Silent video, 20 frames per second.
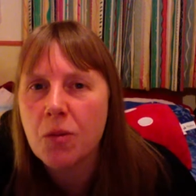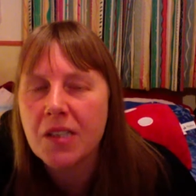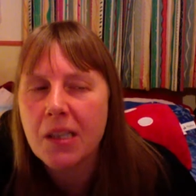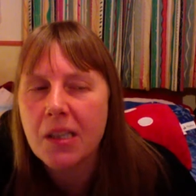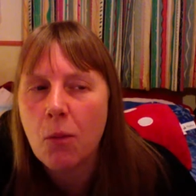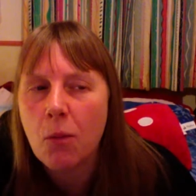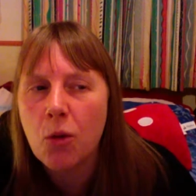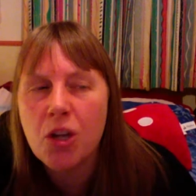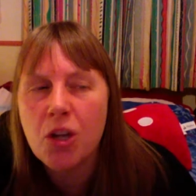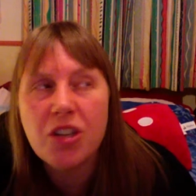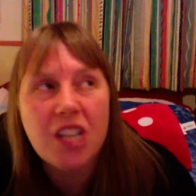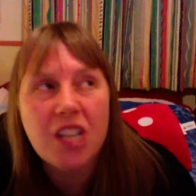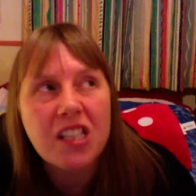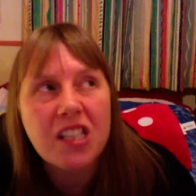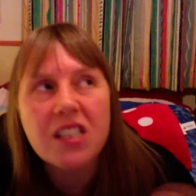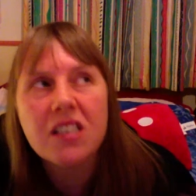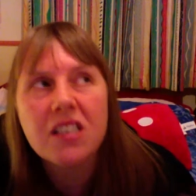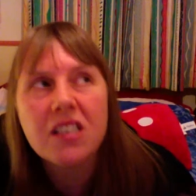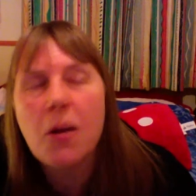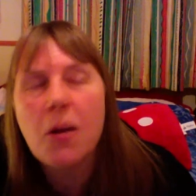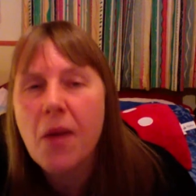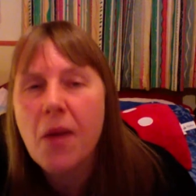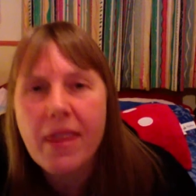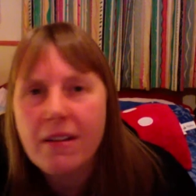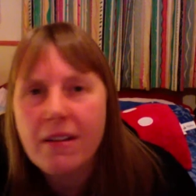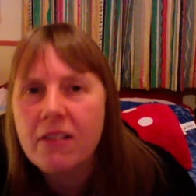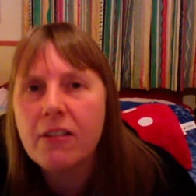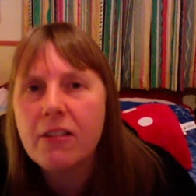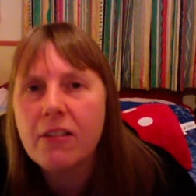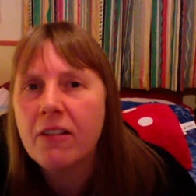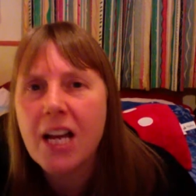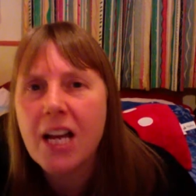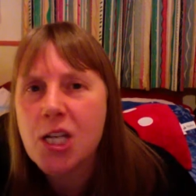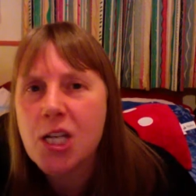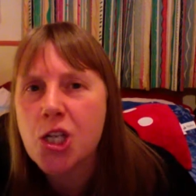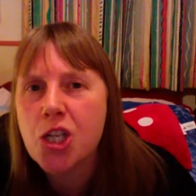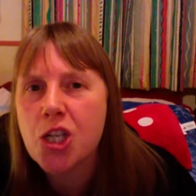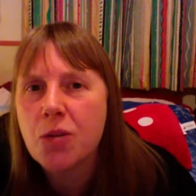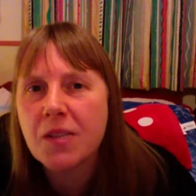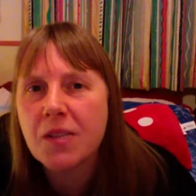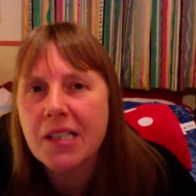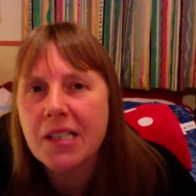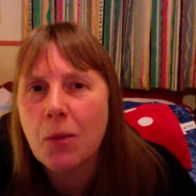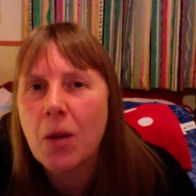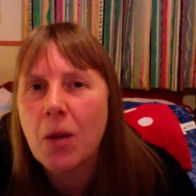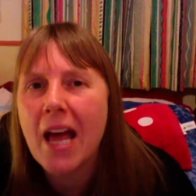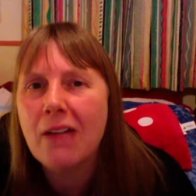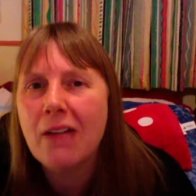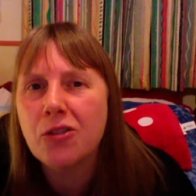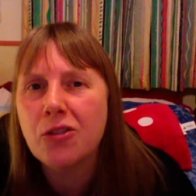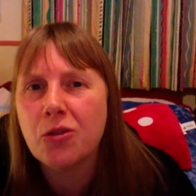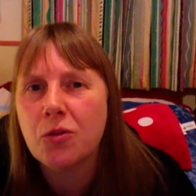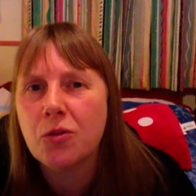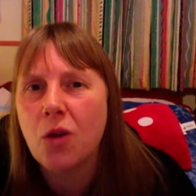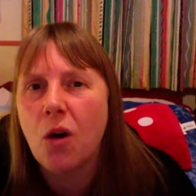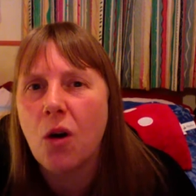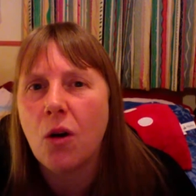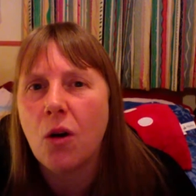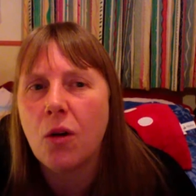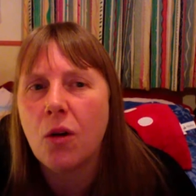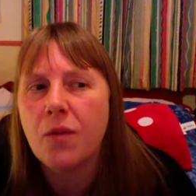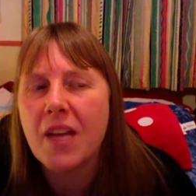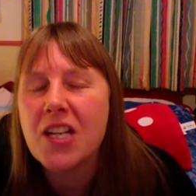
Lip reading: with someone who doesn't know whether they're in a relationship with someone else or not?